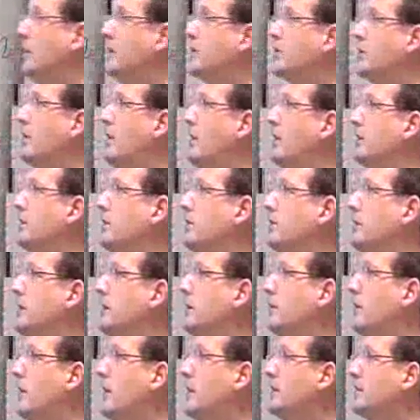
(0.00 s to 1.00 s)
typically we're
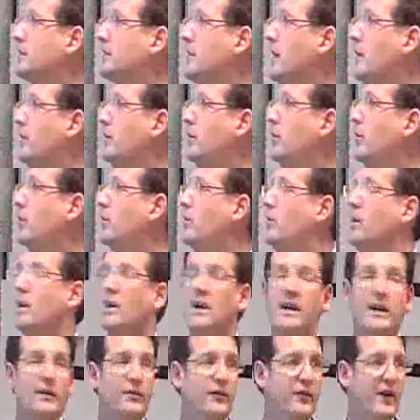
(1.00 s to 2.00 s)
trying to minimise some
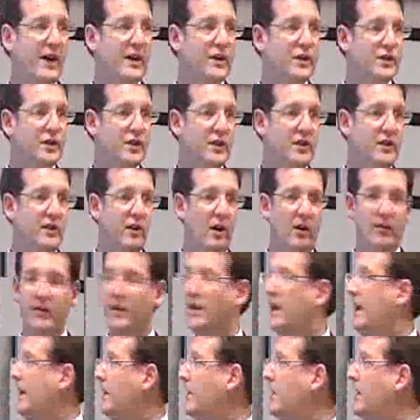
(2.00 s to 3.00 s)
normal-like
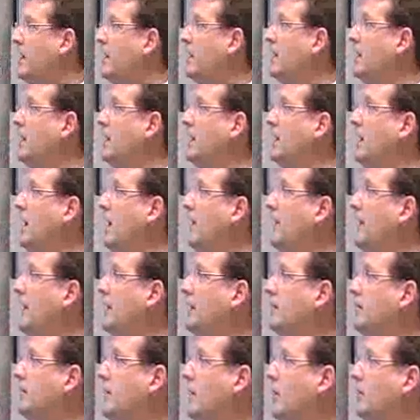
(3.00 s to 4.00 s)
function of an error.
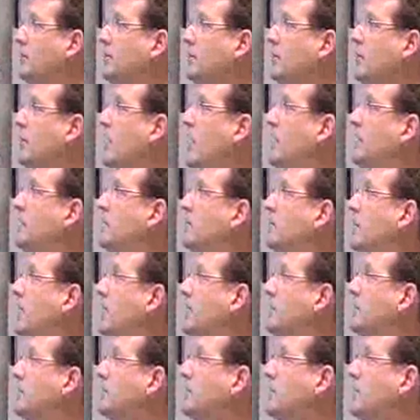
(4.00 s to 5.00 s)
That involves a
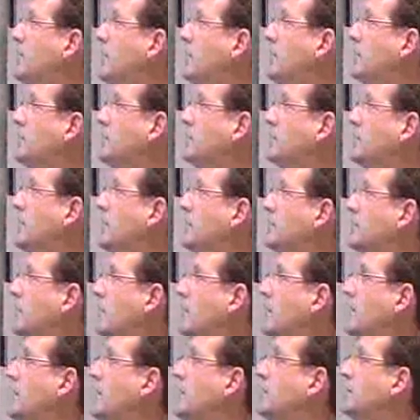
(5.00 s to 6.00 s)
gradient-based search,
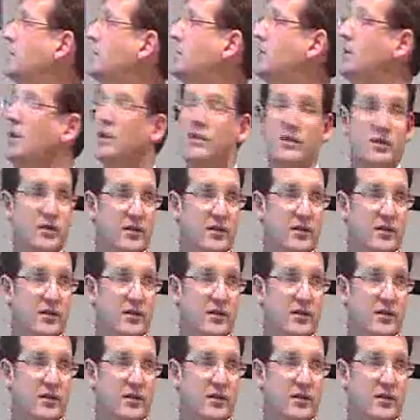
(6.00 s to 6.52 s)
so we need a